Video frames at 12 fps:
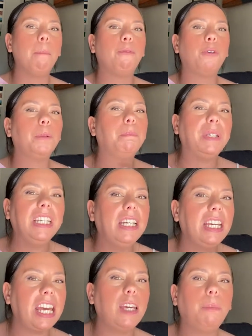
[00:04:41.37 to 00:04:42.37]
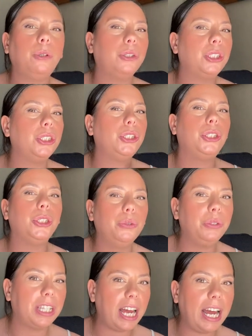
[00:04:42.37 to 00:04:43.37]
for being able to
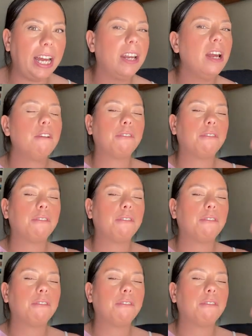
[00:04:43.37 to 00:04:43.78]
do that,